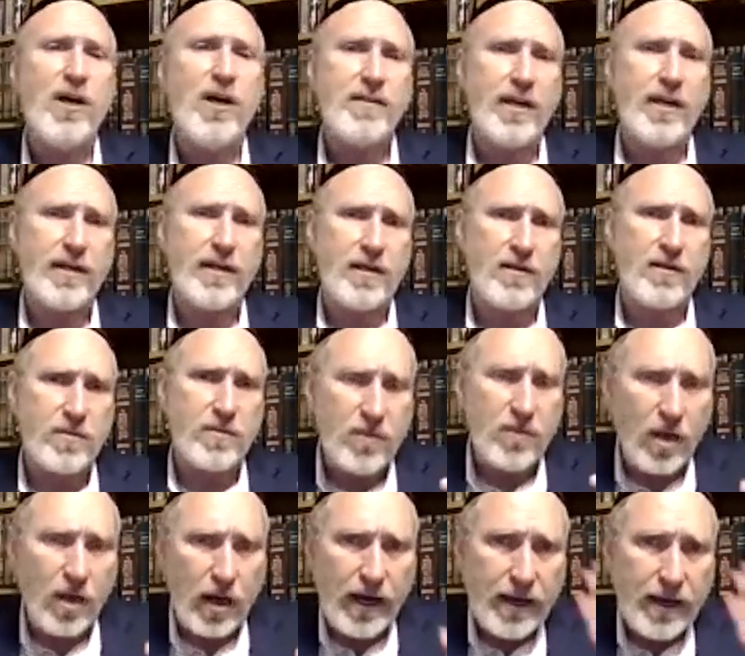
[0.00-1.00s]
taking some
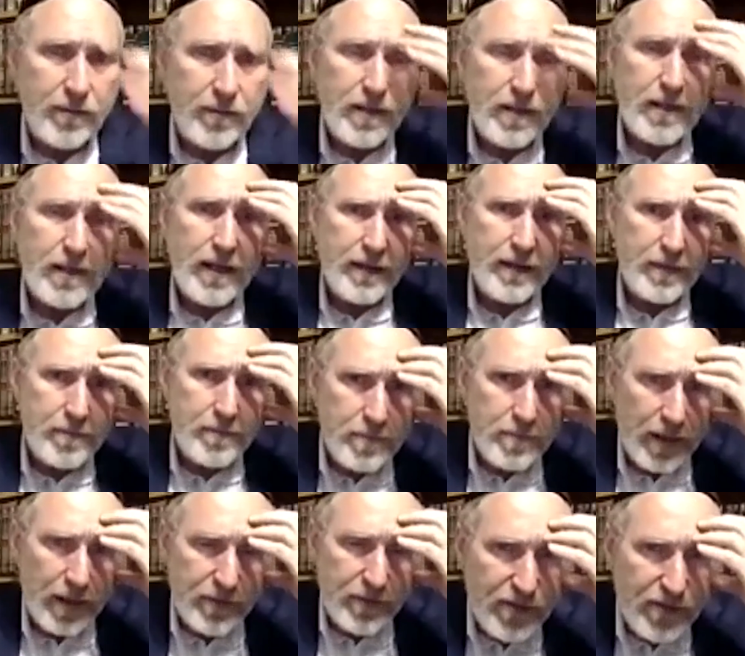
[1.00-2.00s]
time
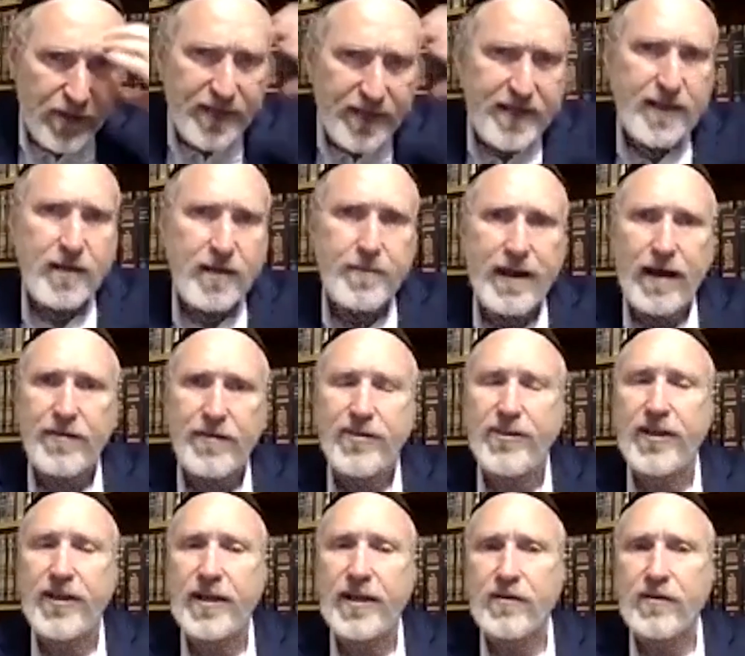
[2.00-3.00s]
and thinking about
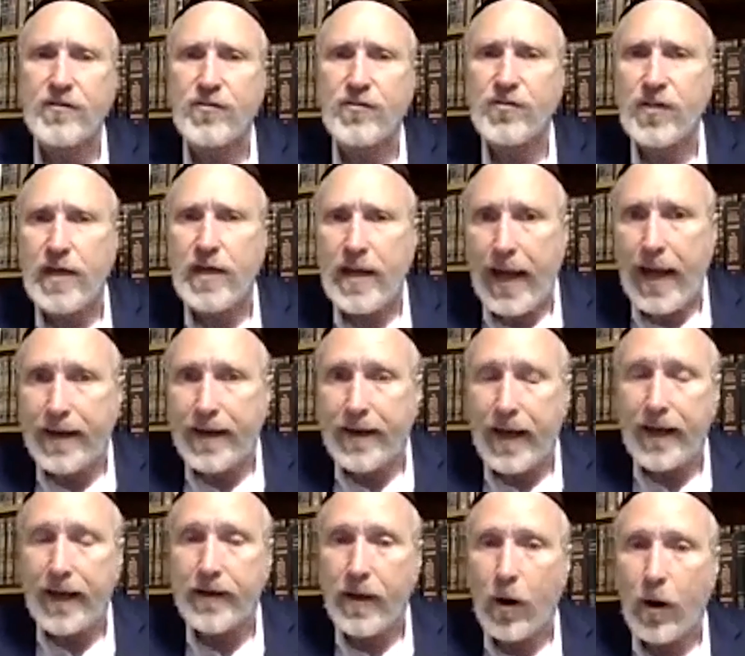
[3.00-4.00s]
things
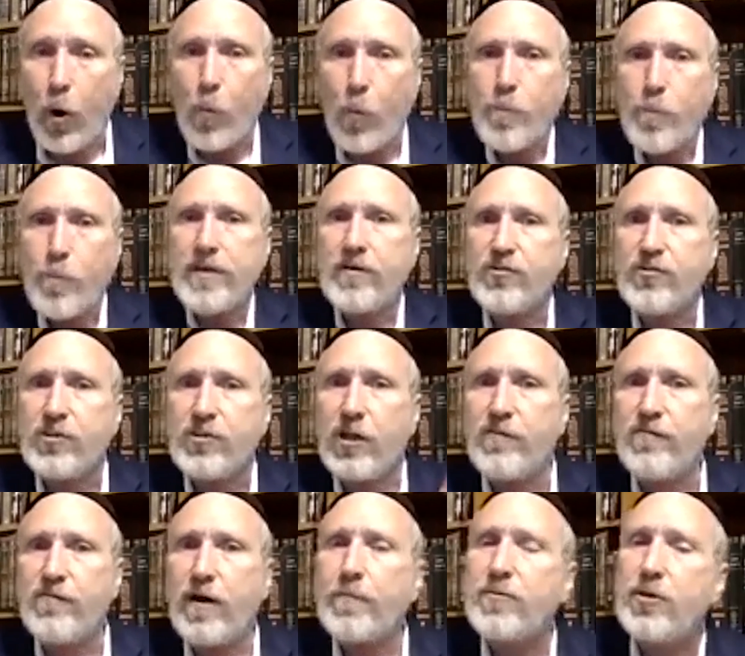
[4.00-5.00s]
and opening
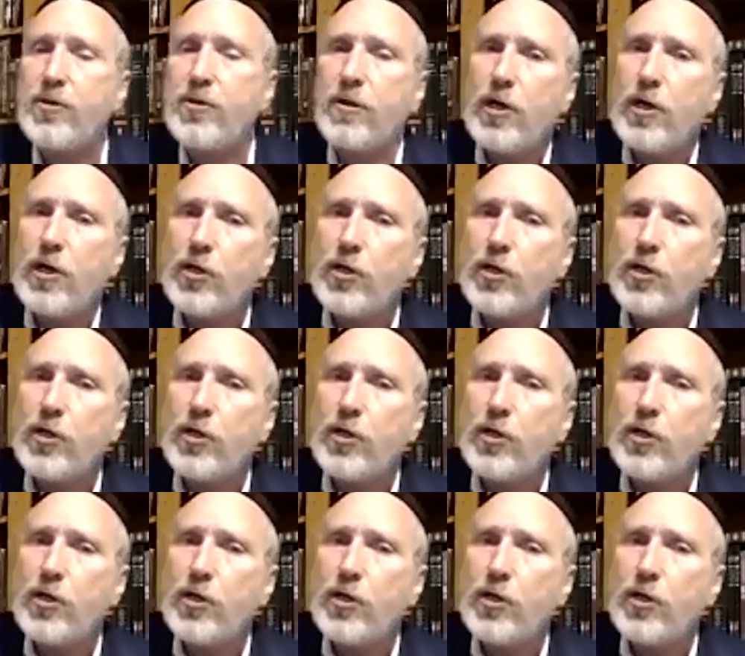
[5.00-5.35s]
yourself up to